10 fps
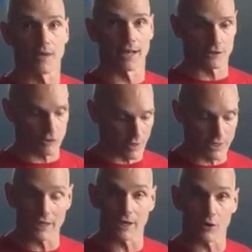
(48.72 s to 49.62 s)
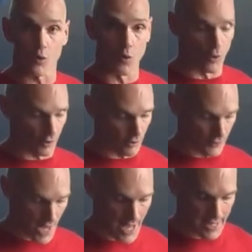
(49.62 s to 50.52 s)
at strengthening your core, your
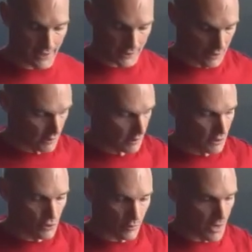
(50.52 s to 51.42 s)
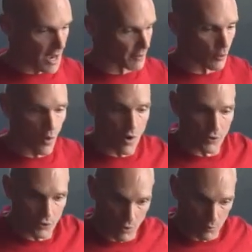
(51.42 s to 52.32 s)
thighs, your abdominal
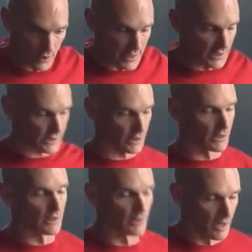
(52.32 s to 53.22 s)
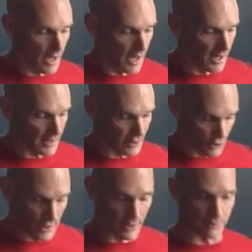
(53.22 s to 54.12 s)
wall, your obliques, and
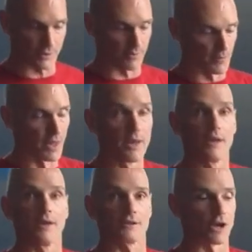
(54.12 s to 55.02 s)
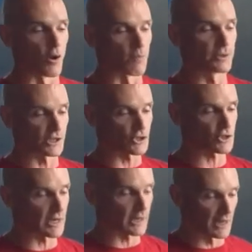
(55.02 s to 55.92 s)
your hips. So
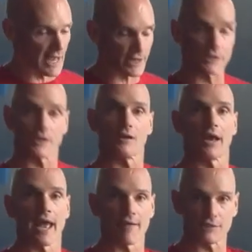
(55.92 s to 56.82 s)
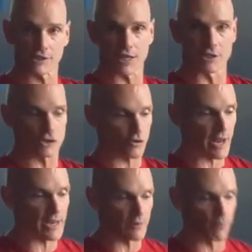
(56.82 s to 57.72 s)
positioning, legs have to stay
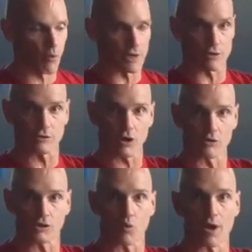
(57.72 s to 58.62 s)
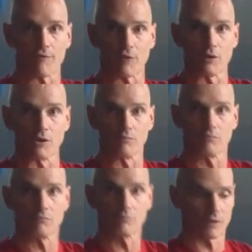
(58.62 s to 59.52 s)
straight, point your toes away from you.
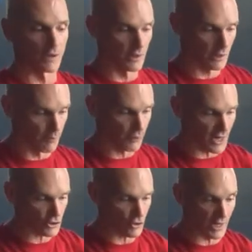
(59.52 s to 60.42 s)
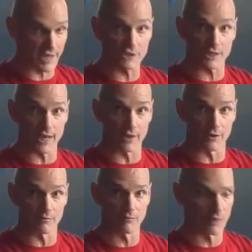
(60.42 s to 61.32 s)
Compress your legs
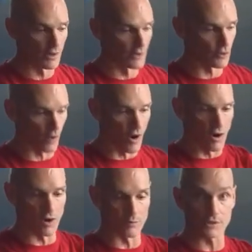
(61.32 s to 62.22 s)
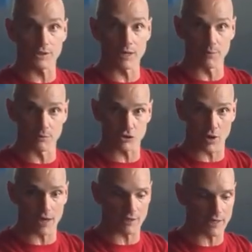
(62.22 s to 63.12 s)
together. Your arms, keep them
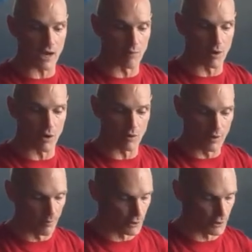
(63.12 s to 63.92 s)
straight at the elbow,